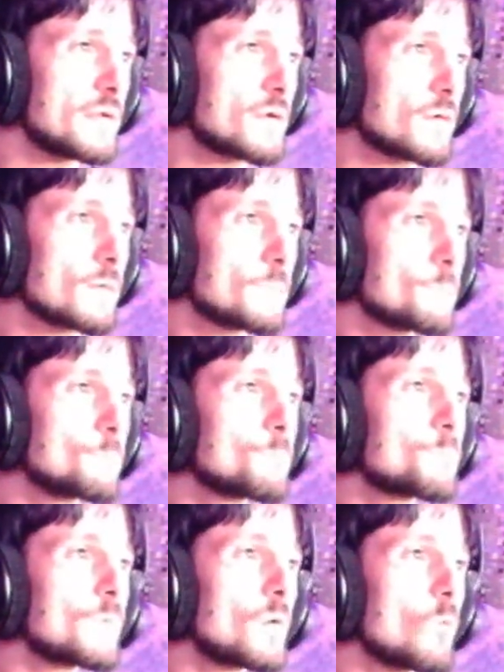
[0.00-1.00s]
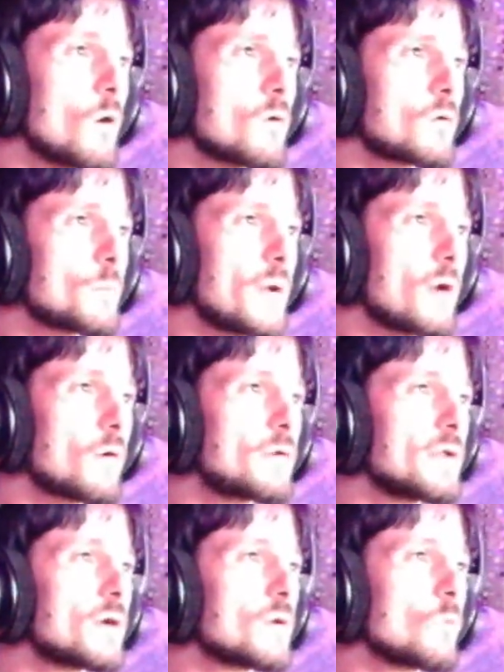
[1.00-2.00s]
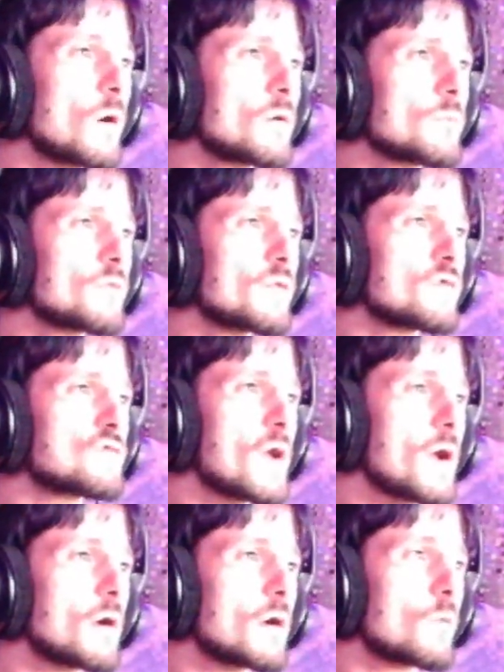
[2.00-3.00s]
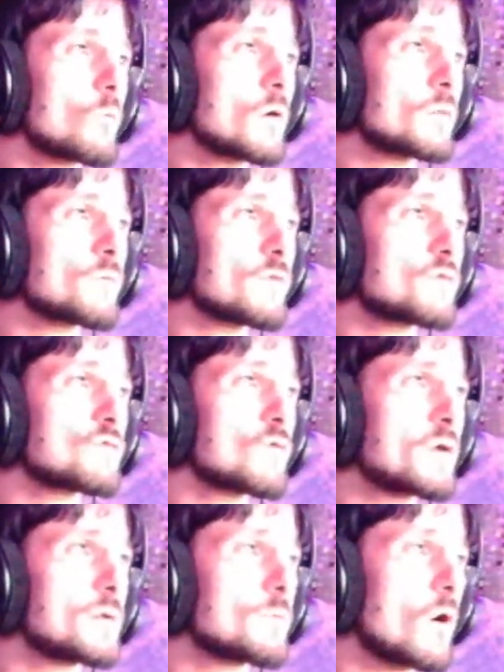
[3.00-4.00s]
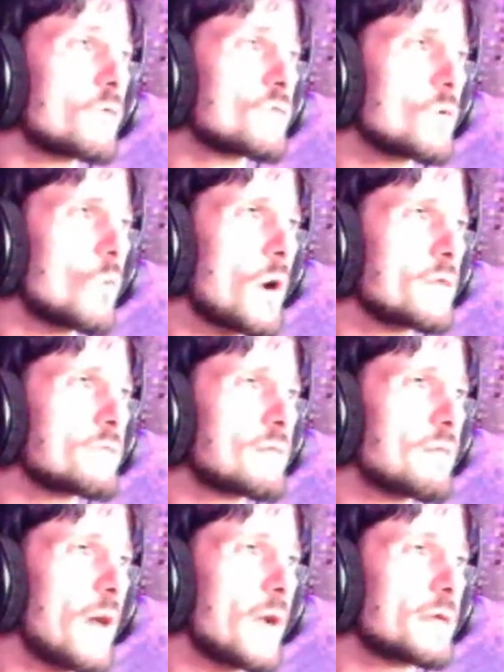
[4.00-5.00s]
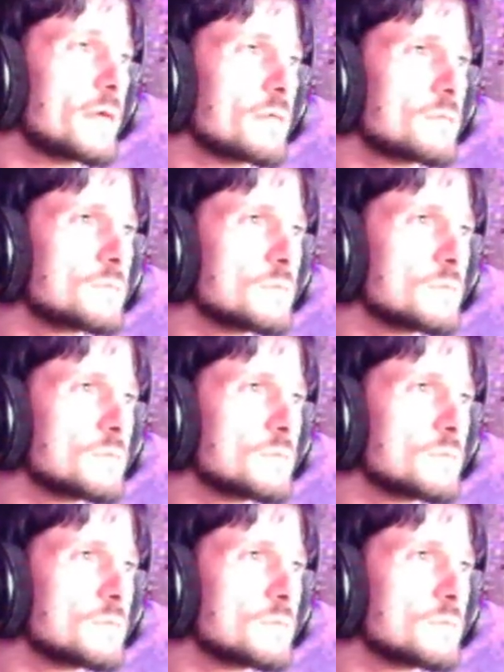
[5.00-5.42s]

Neer. Welcome, Aaron Neer. Welcome to the welcome to the stream. Also, why is it lagging?